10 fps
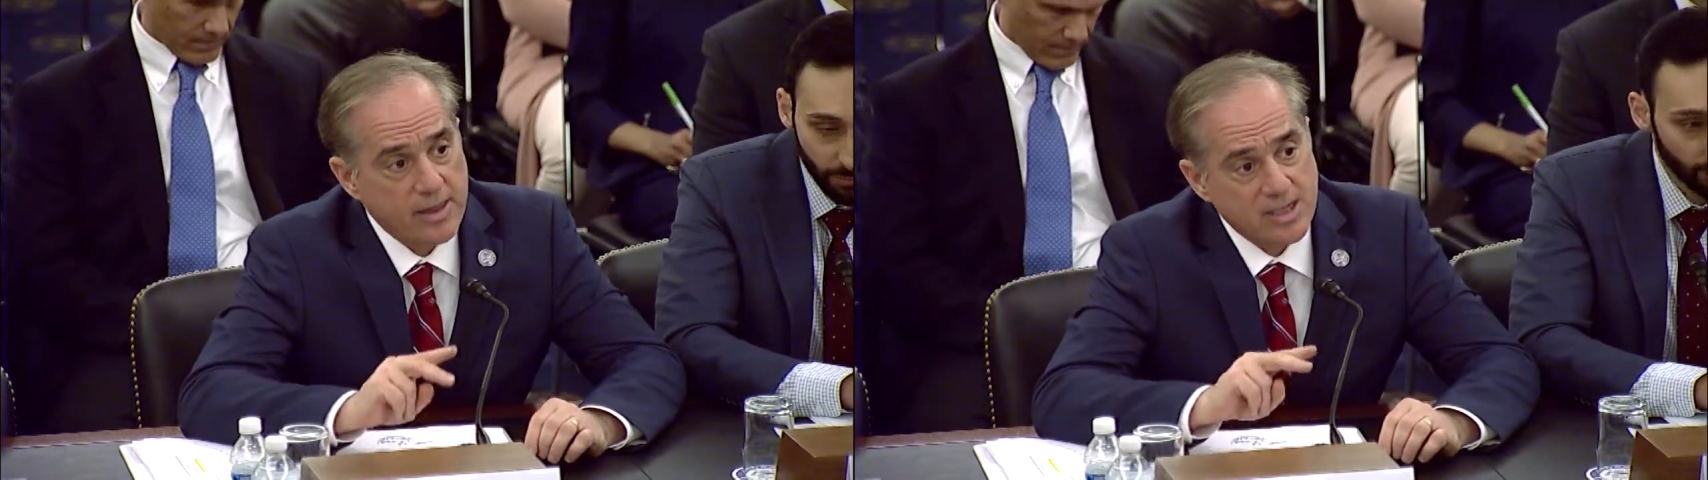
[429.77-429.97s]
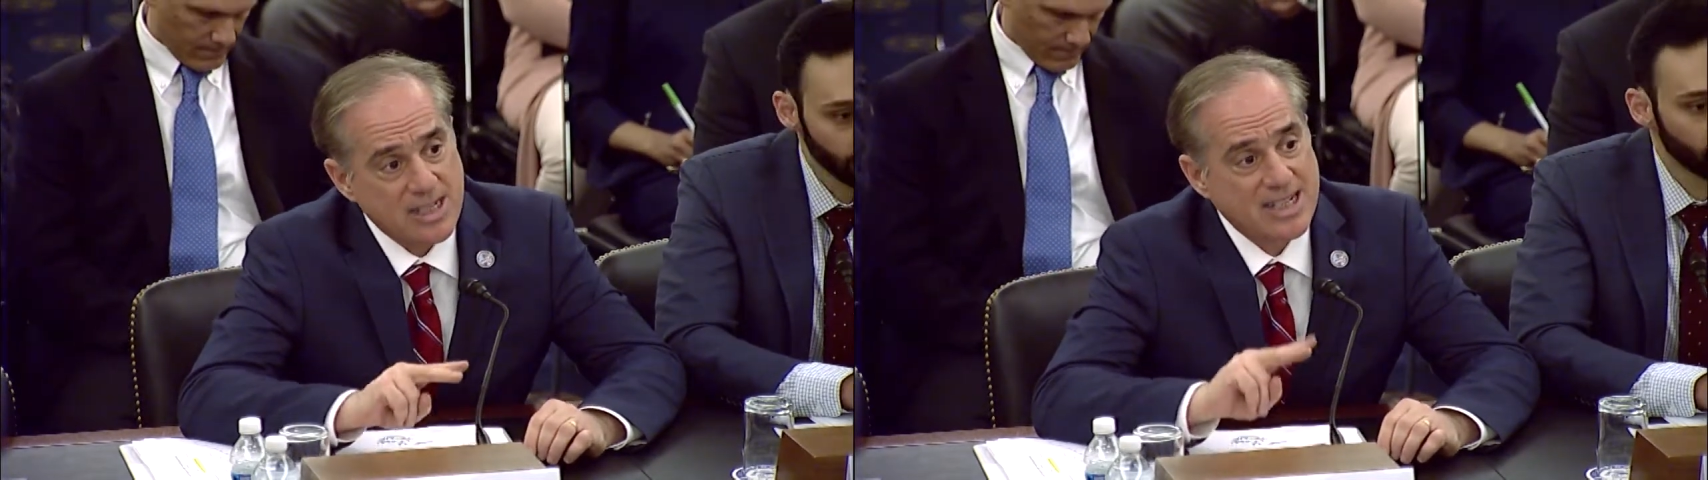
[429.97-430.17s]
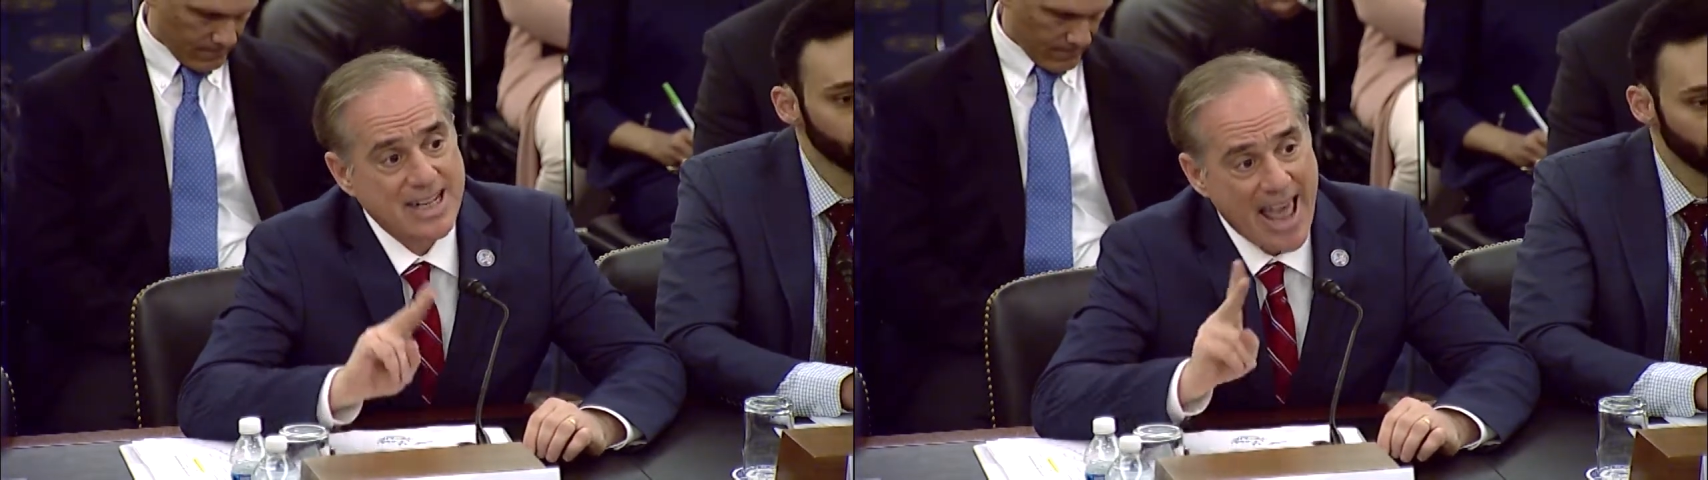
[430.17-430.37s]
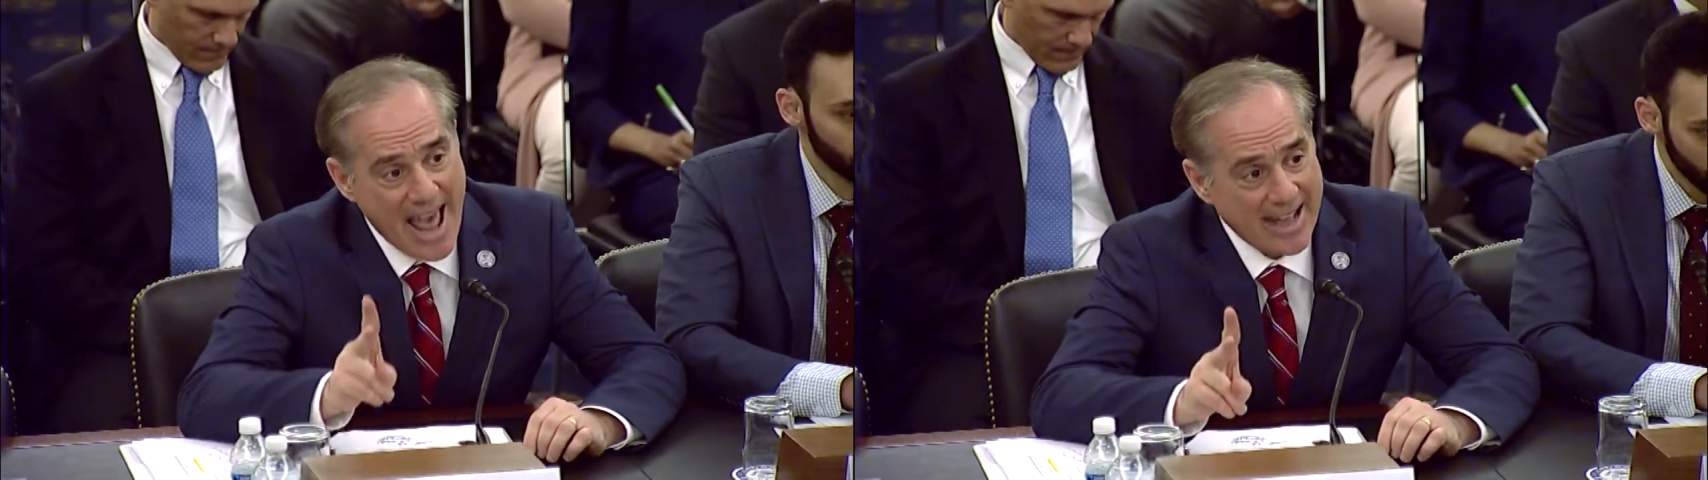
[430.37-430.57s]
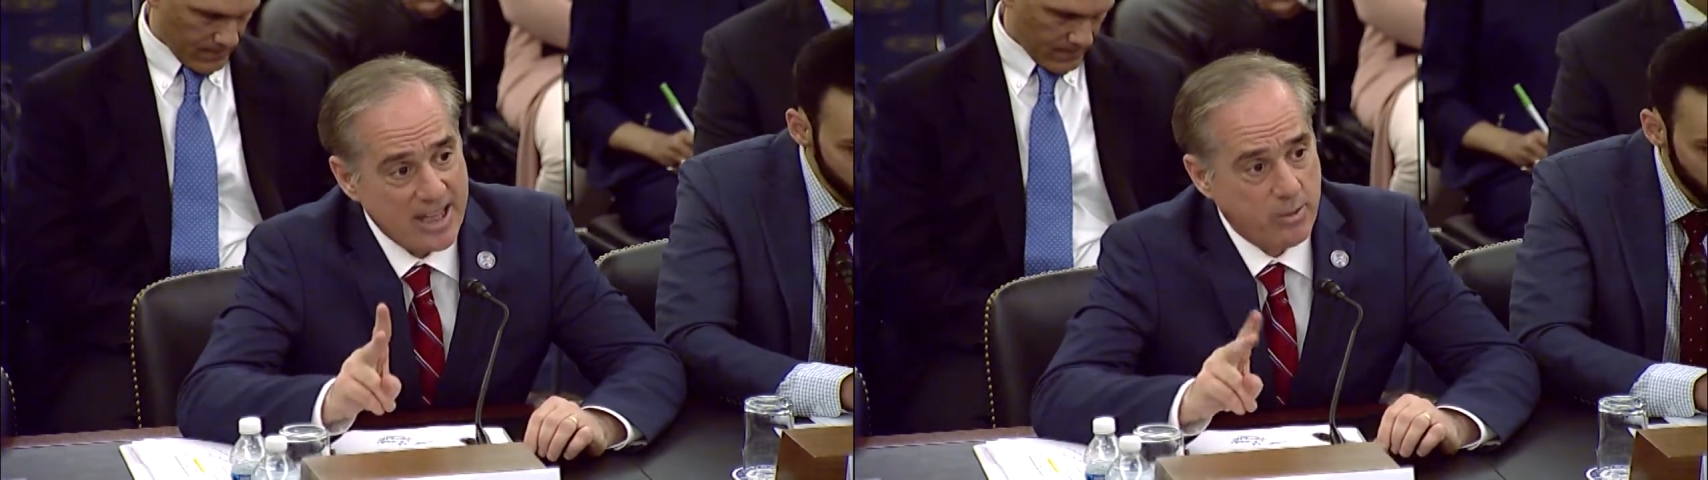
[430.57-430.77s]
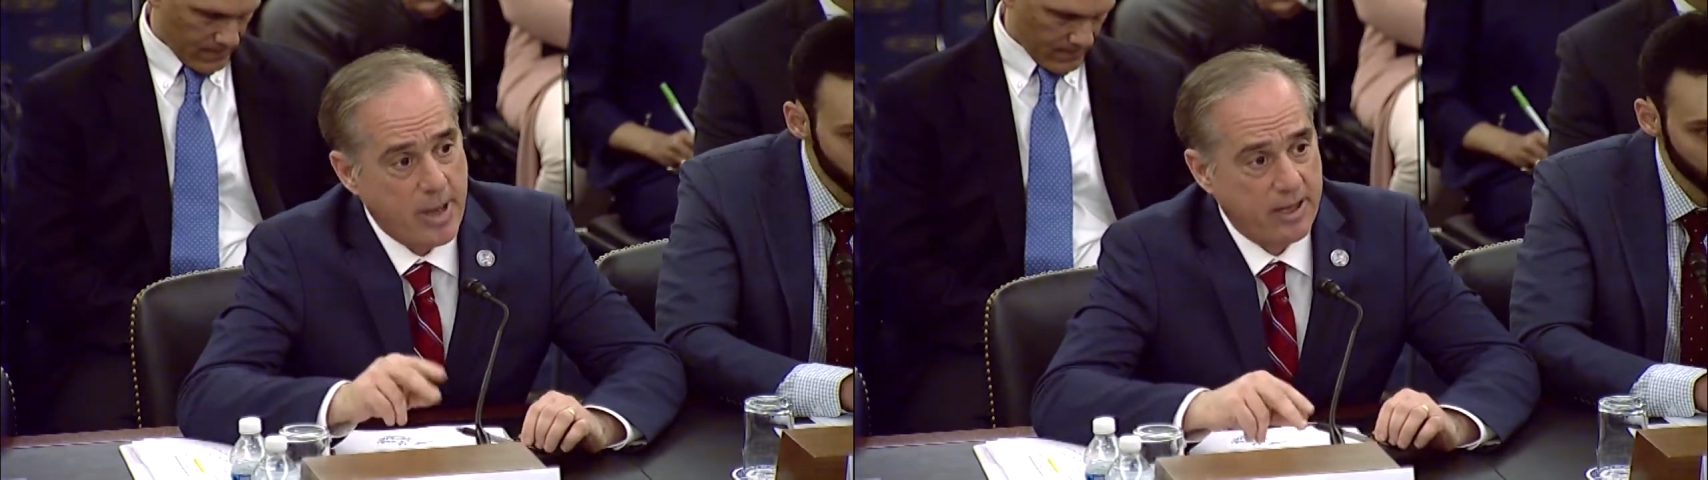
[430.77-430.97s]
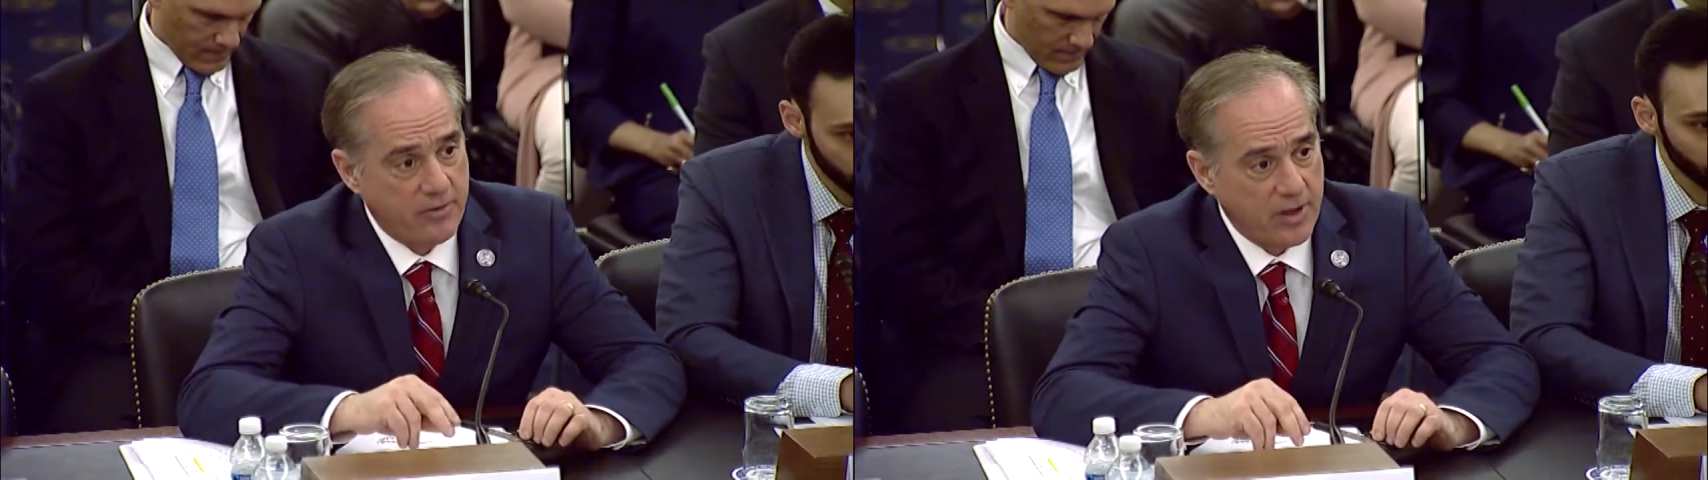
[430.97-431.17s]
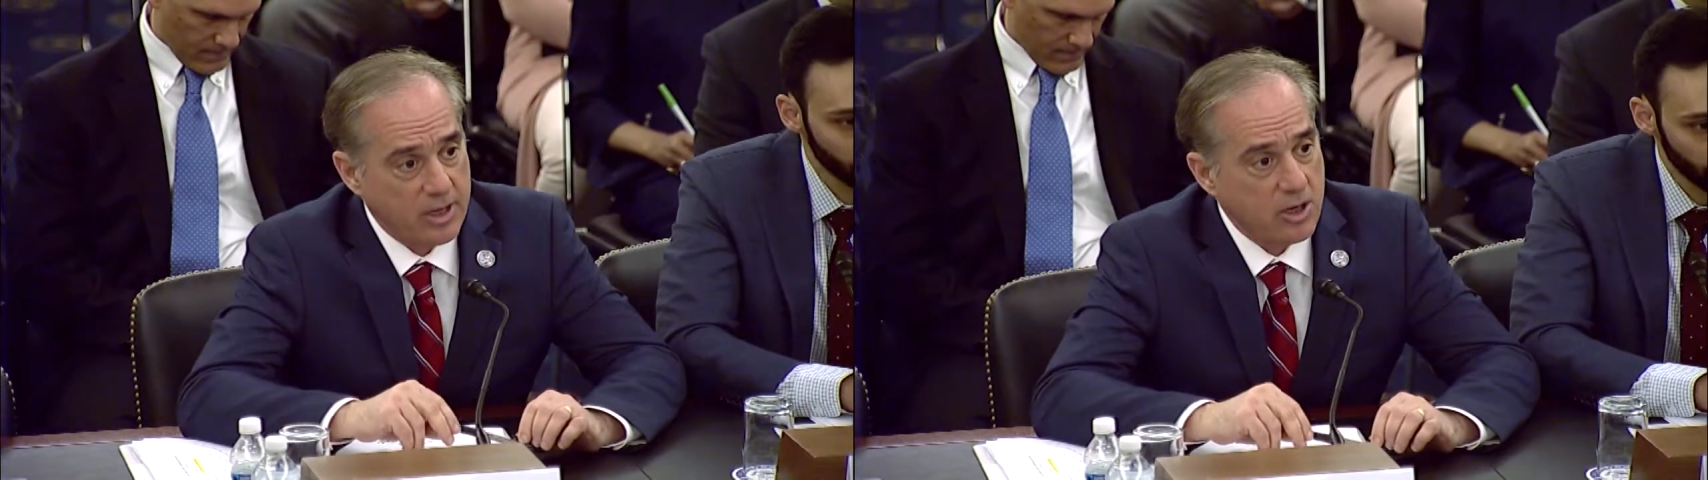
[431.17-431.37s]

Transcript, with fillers: This is an added benefit